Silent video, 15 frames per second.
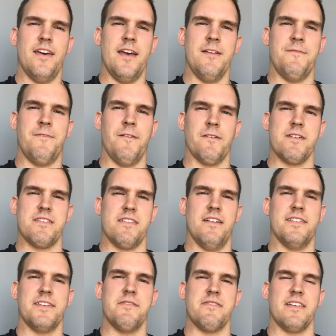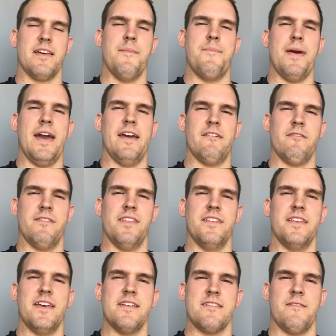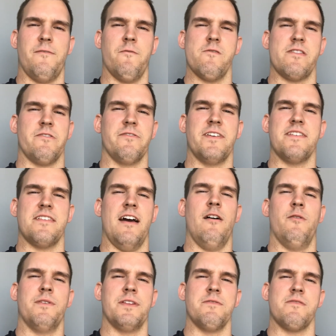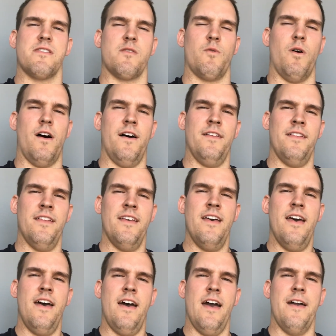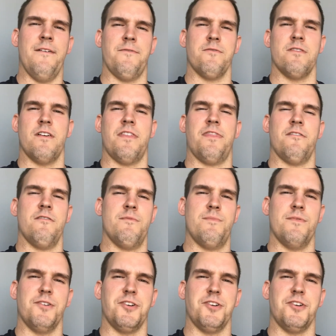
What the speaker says: and focus on using a band around the knees to force your knees out when you squat. And for the third